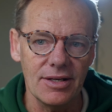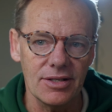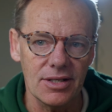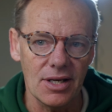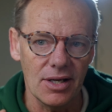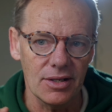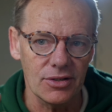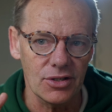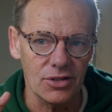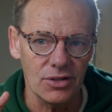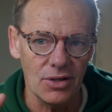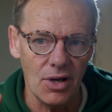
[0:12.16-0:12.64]
so
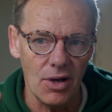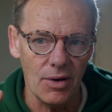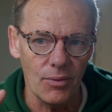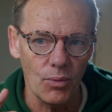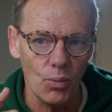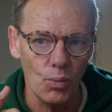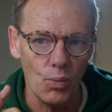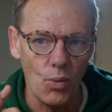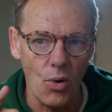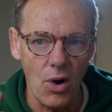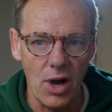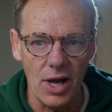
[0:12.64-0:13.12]
it's not
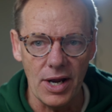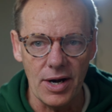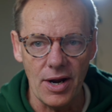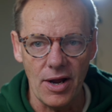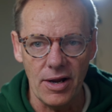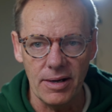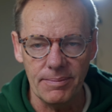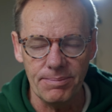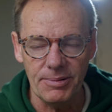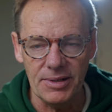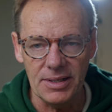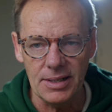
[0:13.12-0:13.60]
wide
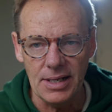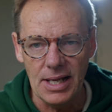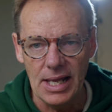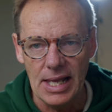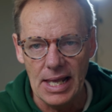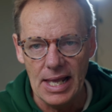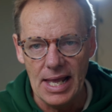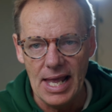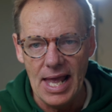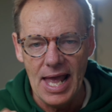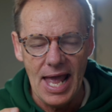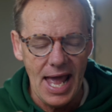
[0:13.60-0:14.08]
open.
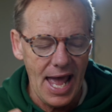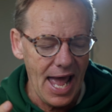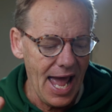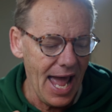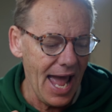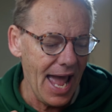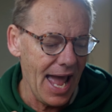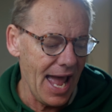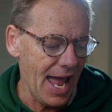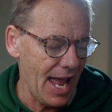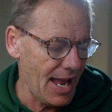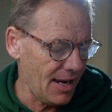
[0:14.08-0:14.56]

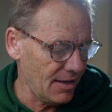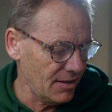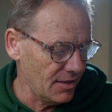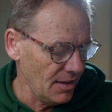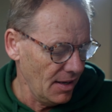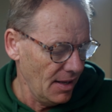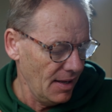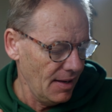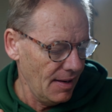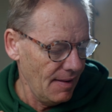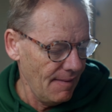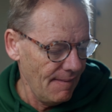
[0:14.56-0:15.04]
And
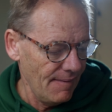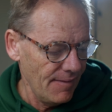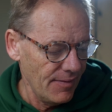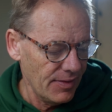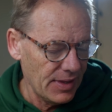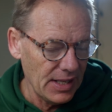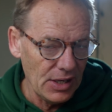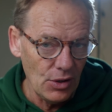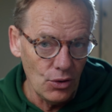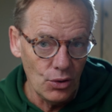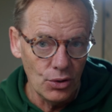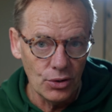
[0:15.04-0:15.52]

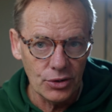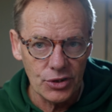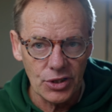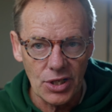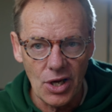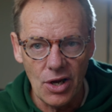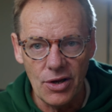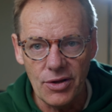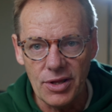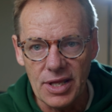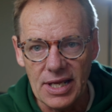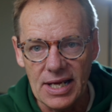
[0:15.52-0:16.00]

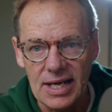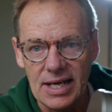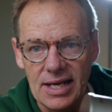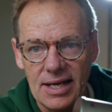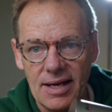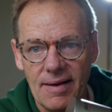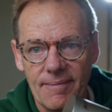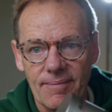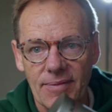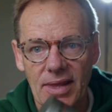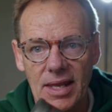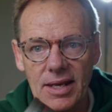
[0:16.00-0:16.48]
also
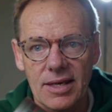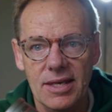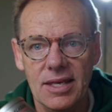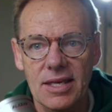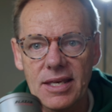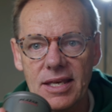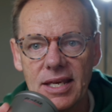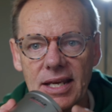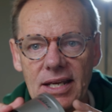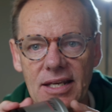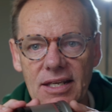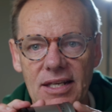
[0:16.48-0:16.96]
the
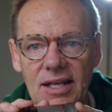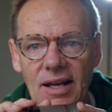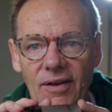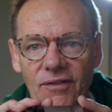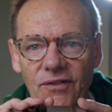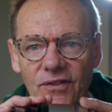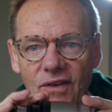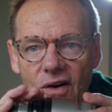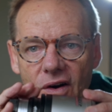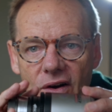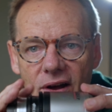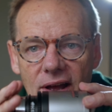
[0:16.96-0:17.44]

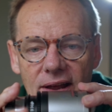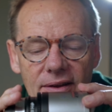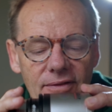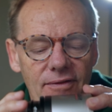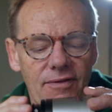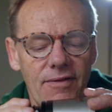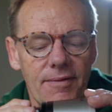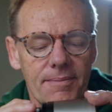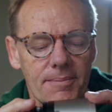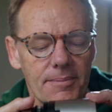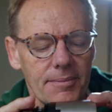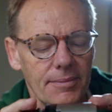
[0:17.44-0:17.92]

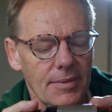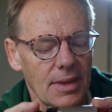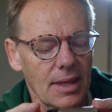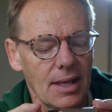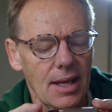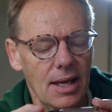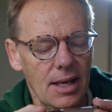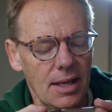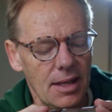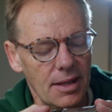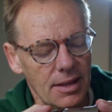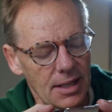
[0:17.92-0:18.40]
65,
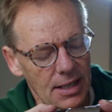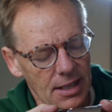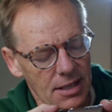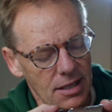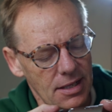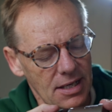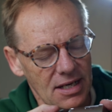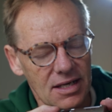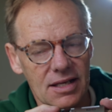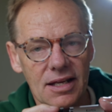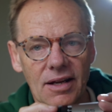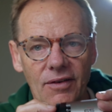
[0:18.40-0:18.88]

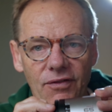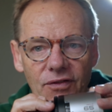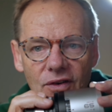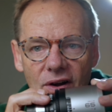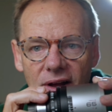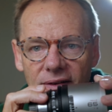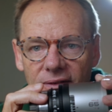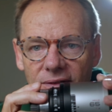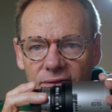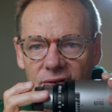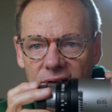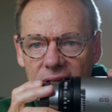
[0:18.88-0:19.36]

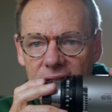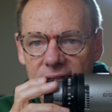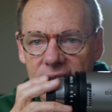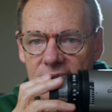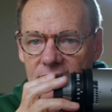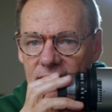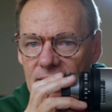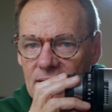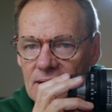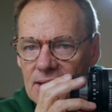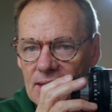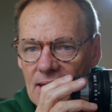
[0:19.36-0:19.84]
if you can
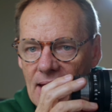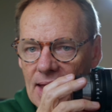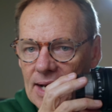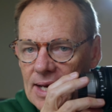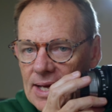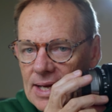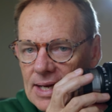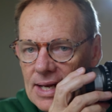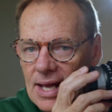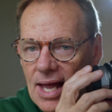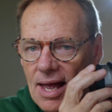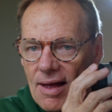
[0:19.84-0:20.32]
see that
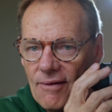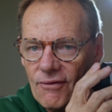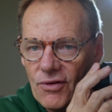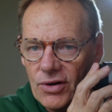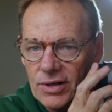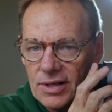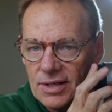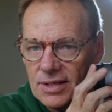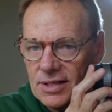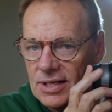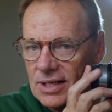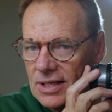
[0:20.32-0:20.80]
here, I've
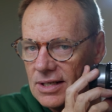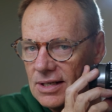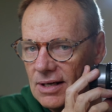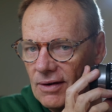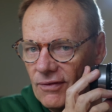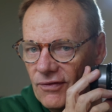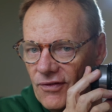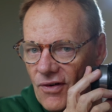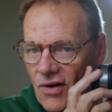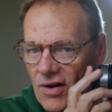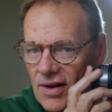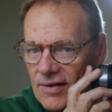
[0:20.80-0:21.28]
got the
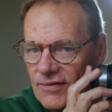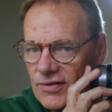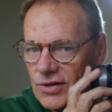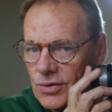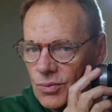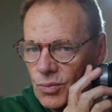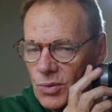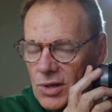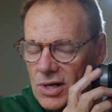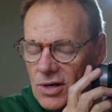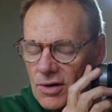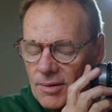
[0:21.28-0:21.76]
65 as
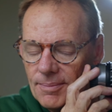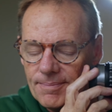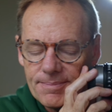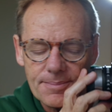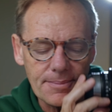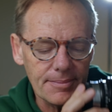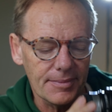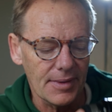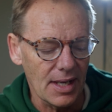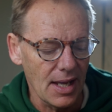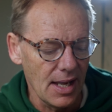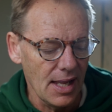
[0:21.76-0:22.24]
well.
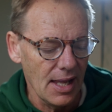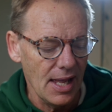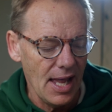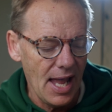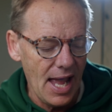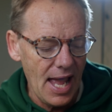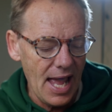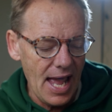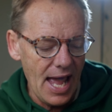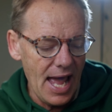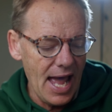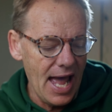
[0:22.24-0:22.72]

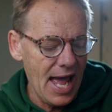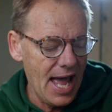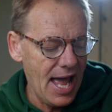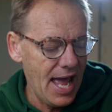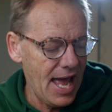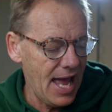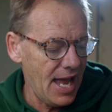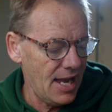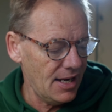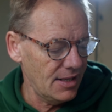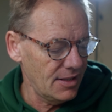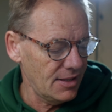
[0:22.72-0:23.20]

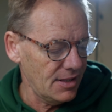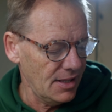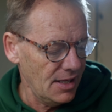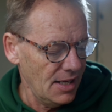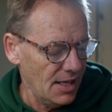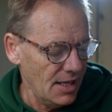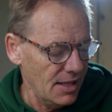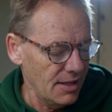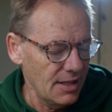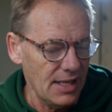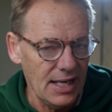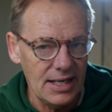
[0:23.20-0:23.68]
And
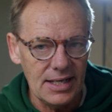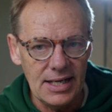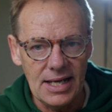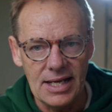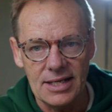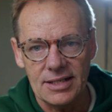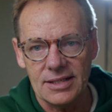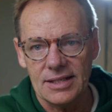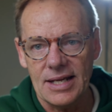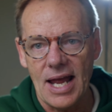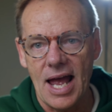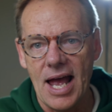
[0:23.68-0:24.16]
then
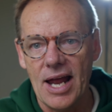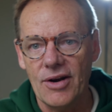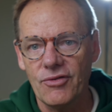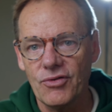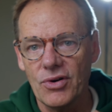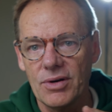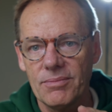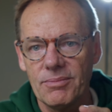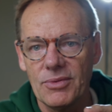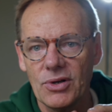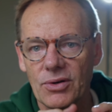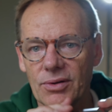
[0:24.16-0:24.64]
there's the
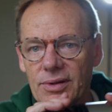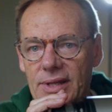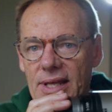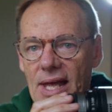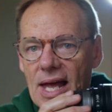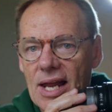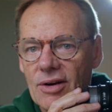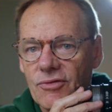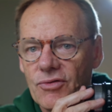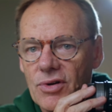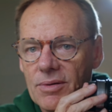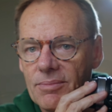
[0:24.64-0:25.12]
100mm. The
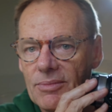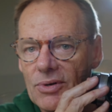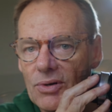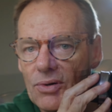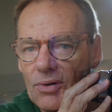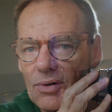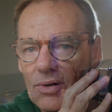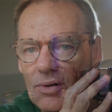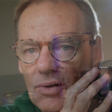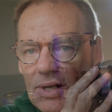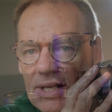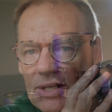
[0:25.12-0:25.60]

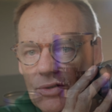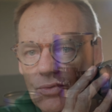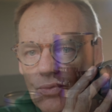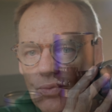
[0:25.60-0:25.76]
100mm is